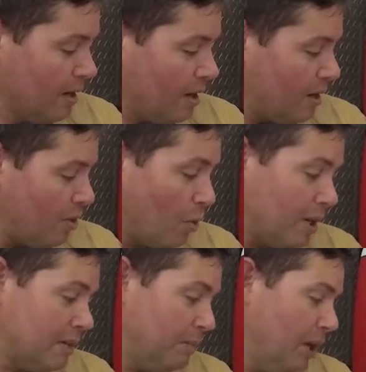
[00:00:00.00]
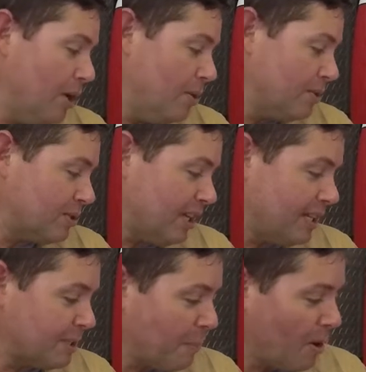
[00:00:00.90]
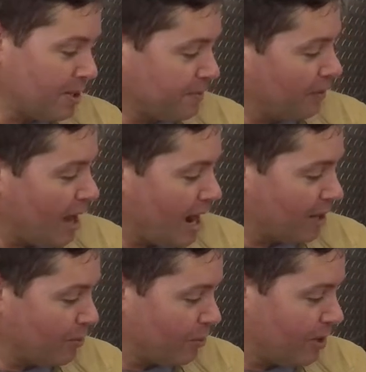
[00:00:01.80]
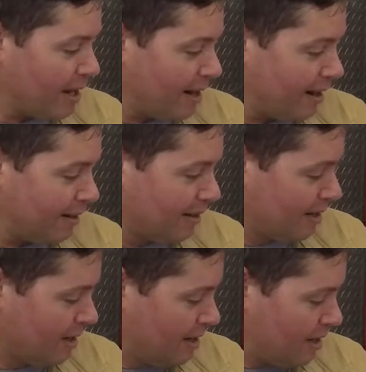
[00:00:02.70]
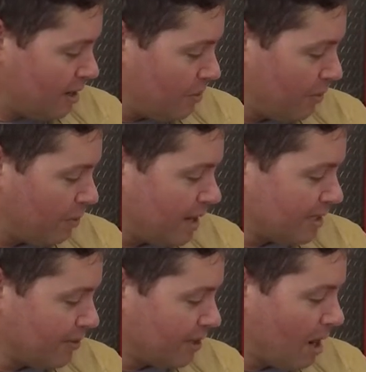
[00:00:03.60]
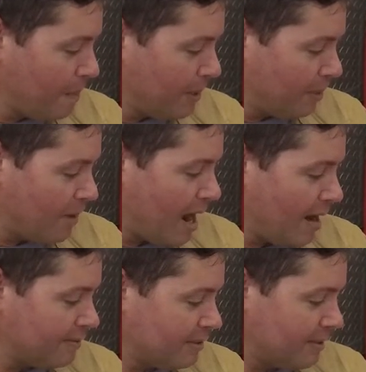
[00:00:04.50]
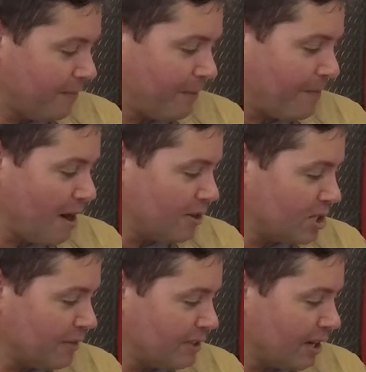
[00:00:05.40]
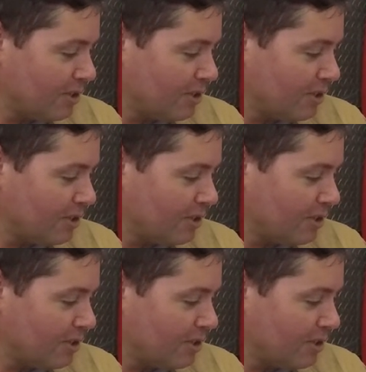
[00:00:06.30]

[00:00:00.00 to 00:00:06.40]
The wind blows and sparks fly through the air. When the rest of the company arrives, the fire chief tells